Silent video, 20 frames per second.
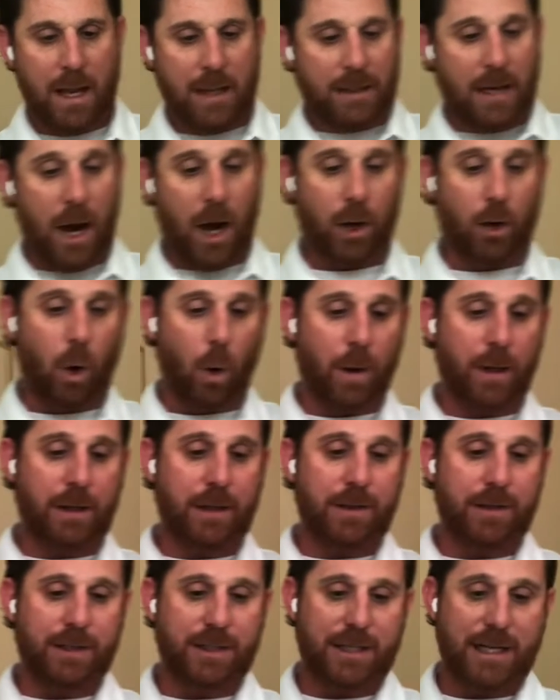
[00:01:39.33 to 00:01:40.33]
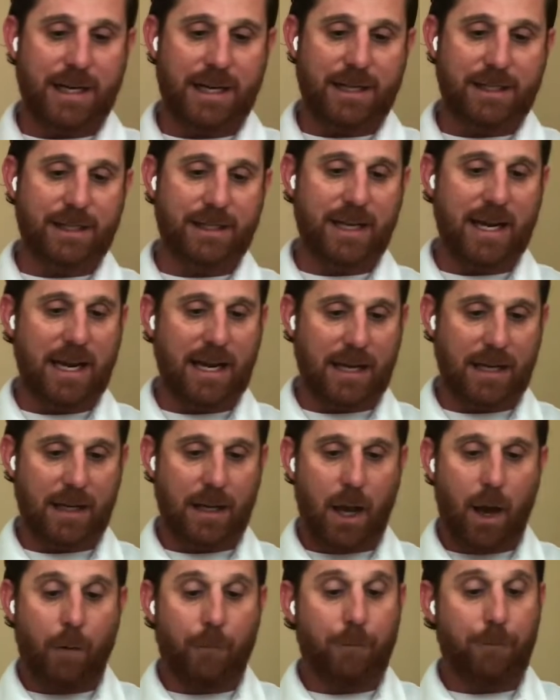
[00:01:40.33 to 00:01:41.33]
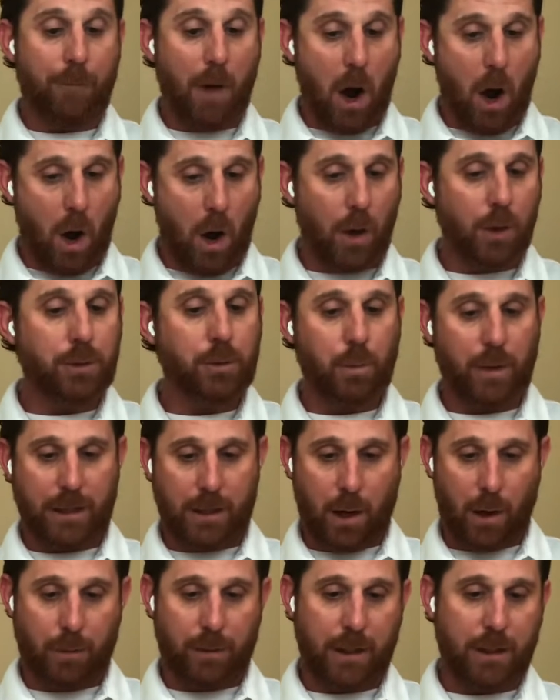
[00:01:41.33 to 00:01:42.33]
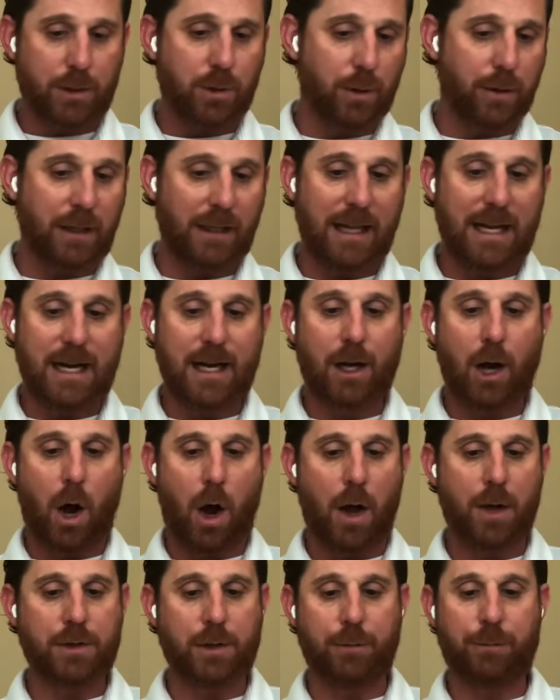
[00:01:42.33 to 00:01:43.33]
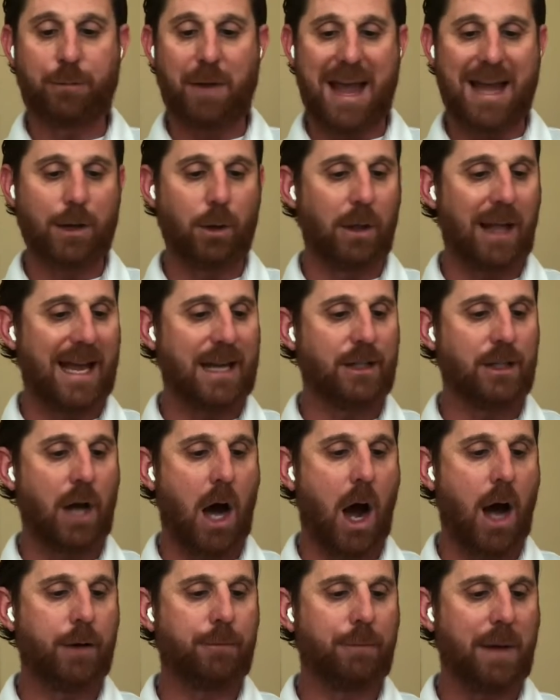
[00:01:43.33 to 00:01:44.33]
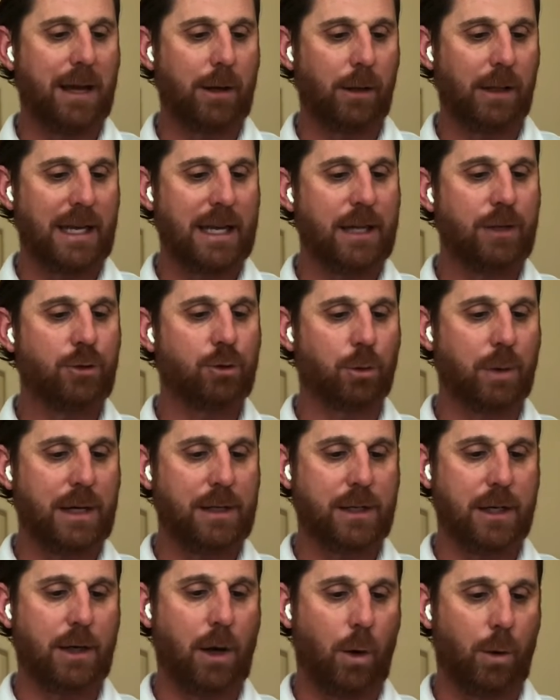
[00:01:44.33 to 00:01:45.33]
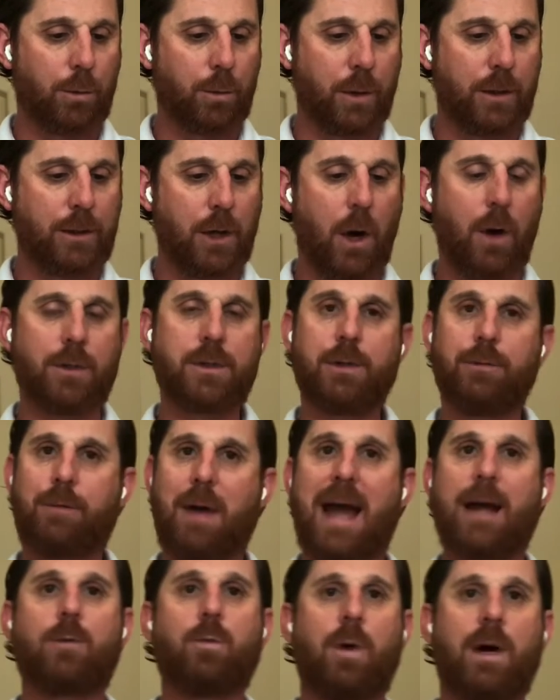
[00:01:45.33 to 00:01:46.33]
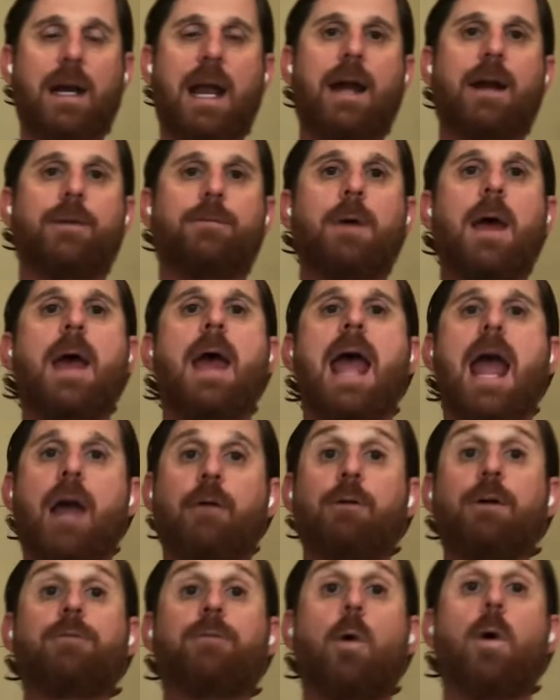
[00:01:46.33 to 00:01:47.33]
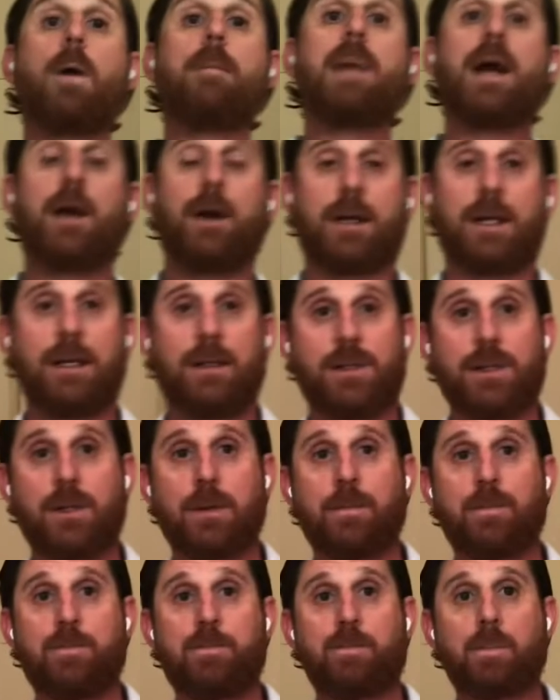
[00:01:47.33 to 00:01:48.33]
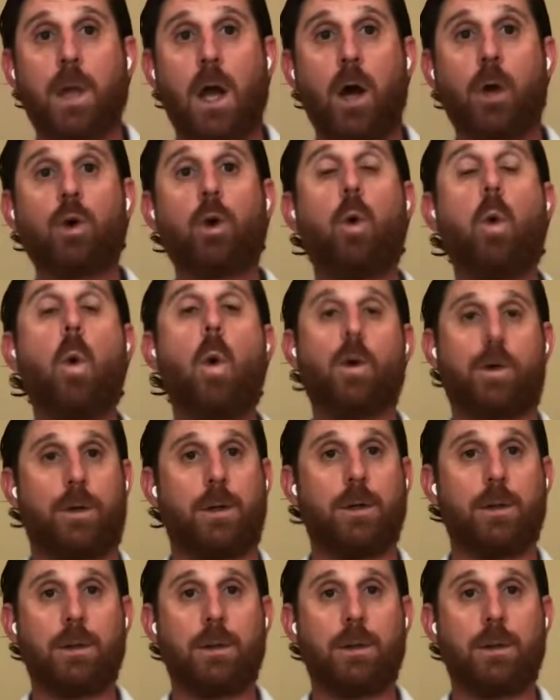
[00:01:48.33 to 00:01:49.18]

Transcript: Now, according to the CDC, falls, we know this, are the leading cause of fatal and non-fatal injuries in older adults. In fact, 1 out of every 4 Americans, a quarter